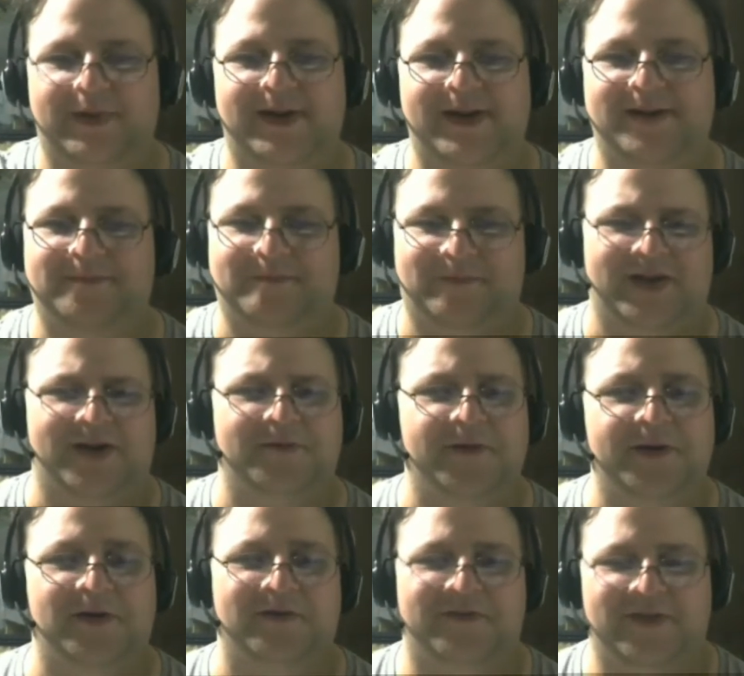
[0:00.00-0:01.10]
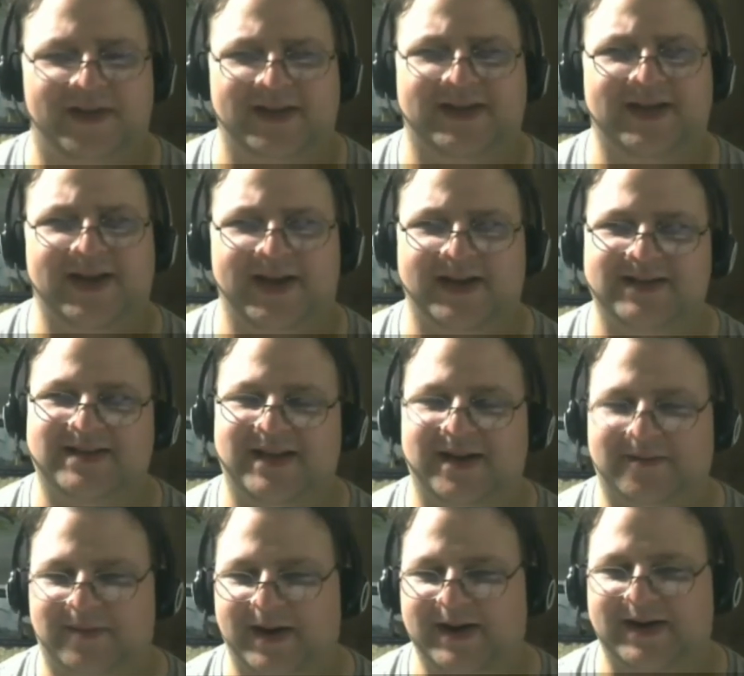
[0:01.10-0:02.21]
But I really don't feel like getting into
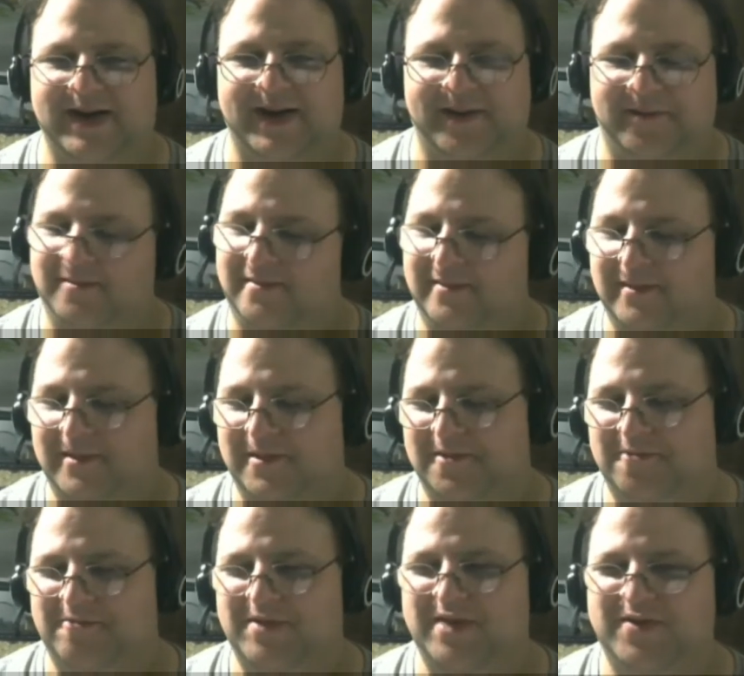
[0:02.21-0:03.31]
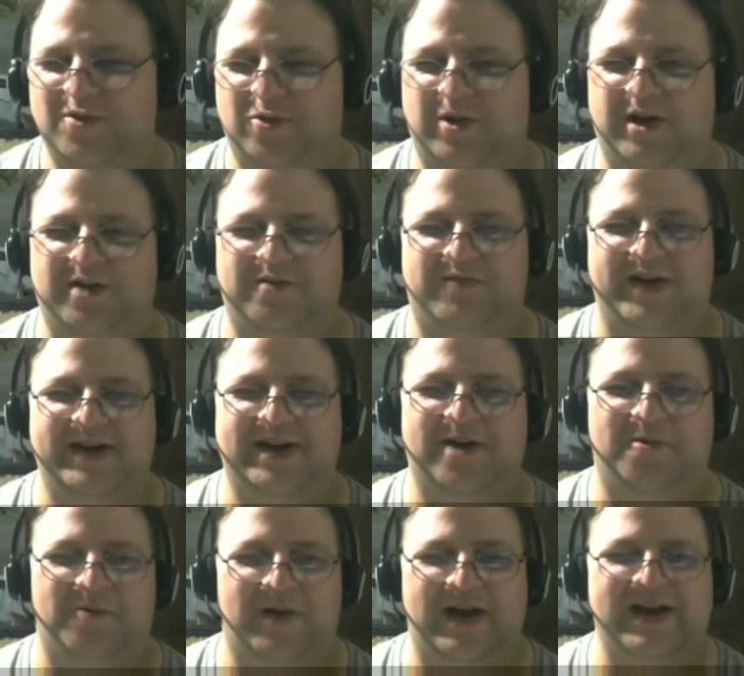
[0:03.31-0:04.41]
that right now. I mean, if you want to find
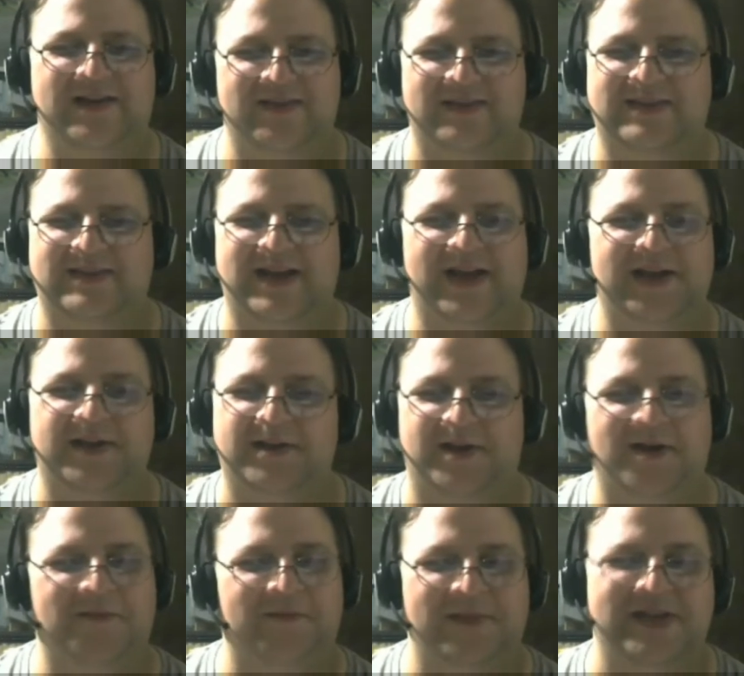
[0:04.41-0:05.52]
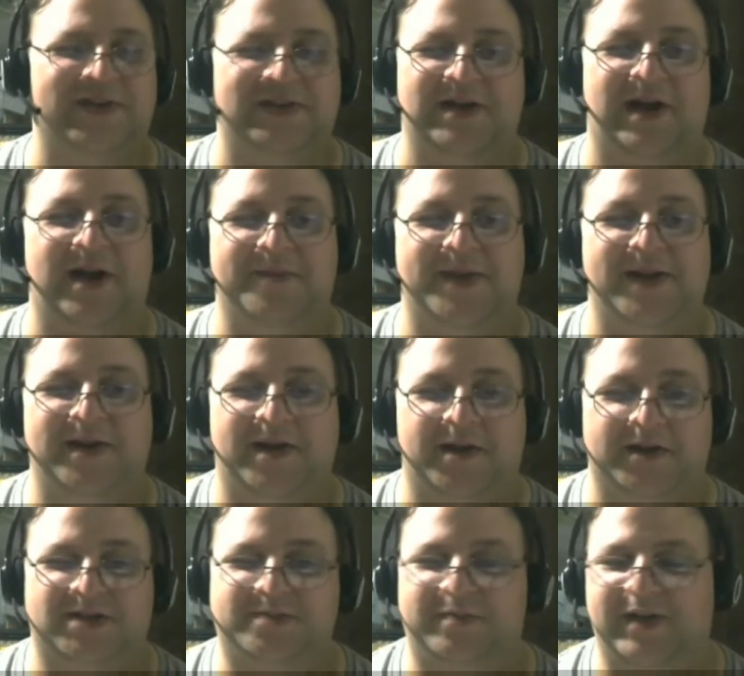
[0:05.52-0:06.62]
out why I think that, leave a comment and
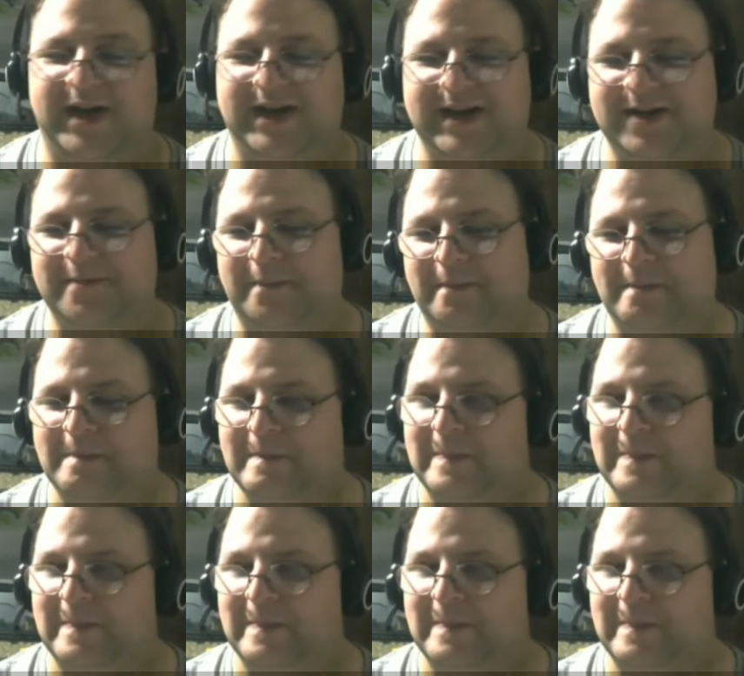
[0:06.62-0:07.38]
I'll explain it.